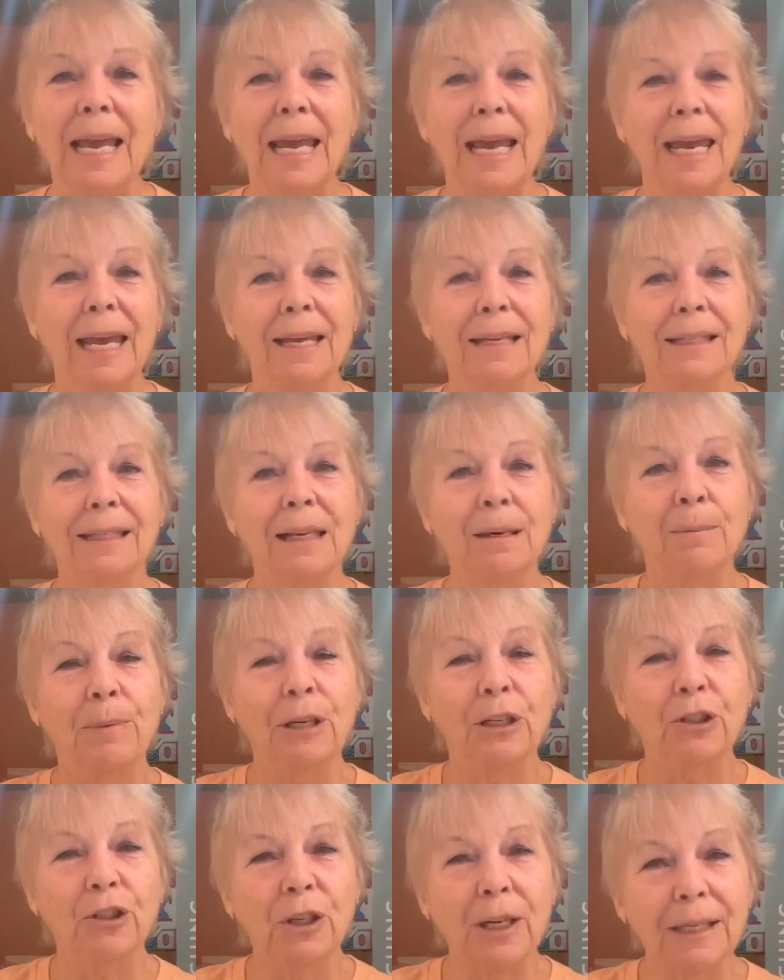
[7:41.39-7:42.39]
It is going to
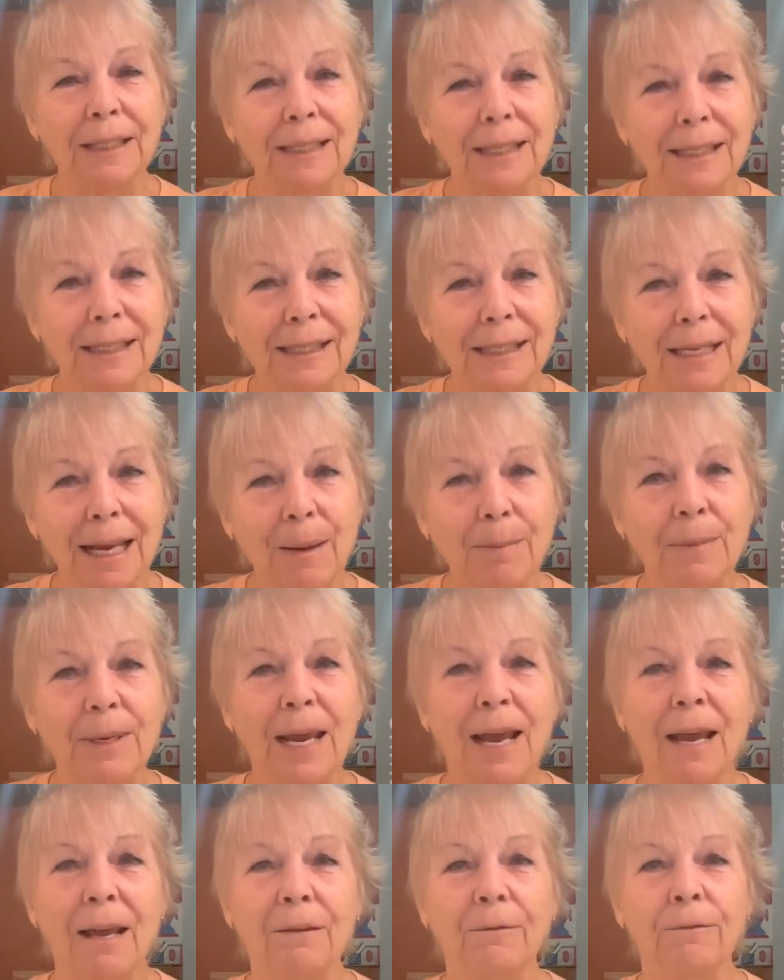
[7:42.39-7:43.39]
be just a step
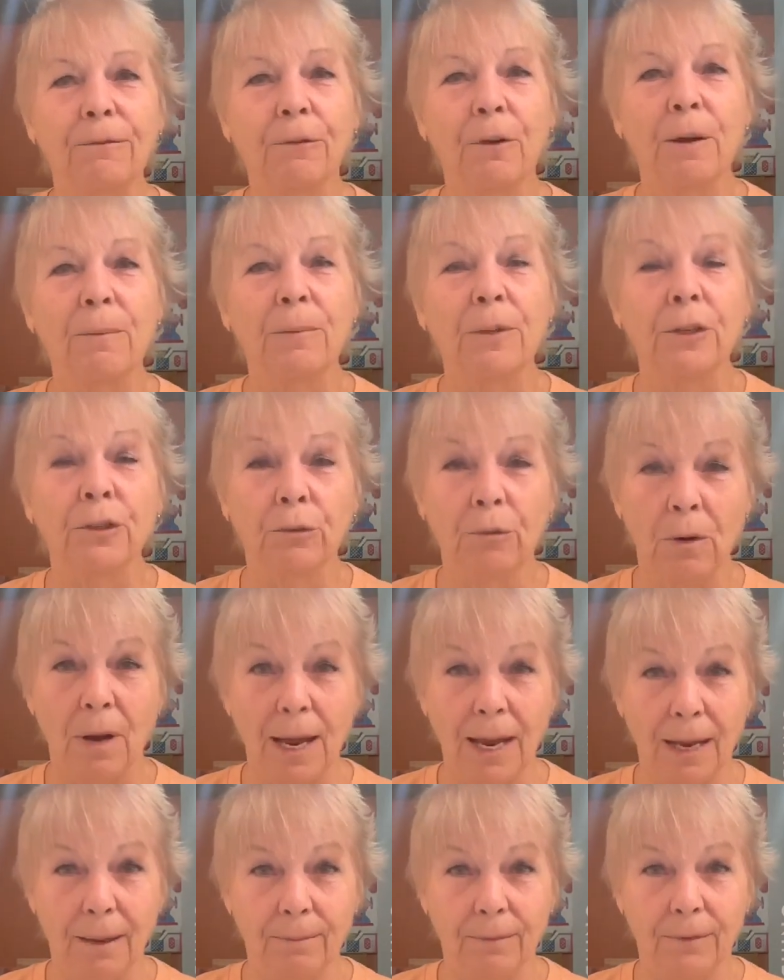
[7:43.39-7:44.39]
down from the
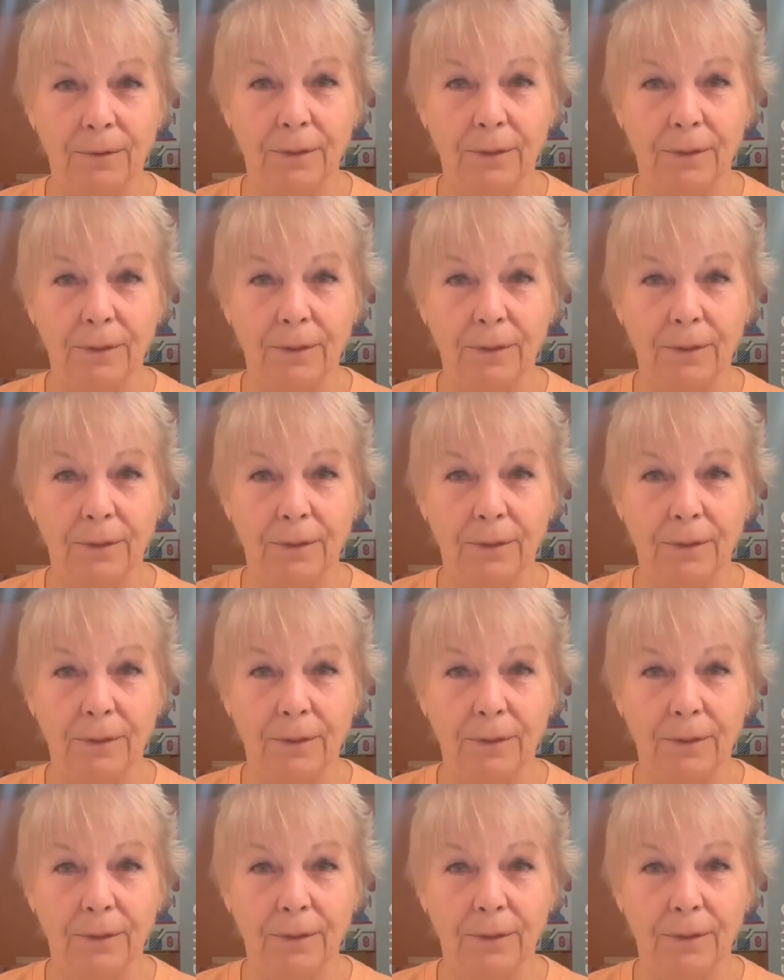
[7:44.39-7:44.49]
Triumph.